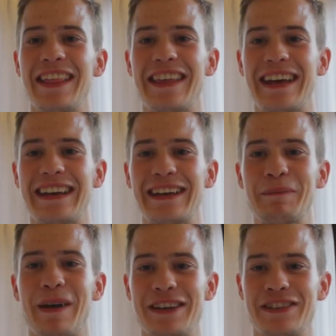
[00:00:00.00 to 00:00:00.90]
than
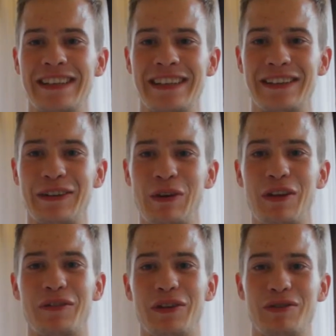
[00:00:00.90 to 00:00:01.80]
imagining the
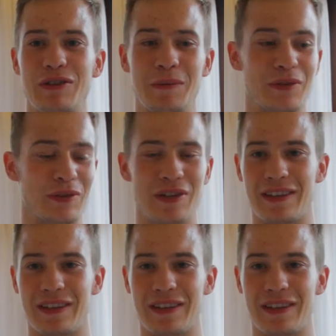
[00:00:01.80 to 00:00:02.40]
girl of your dreams, or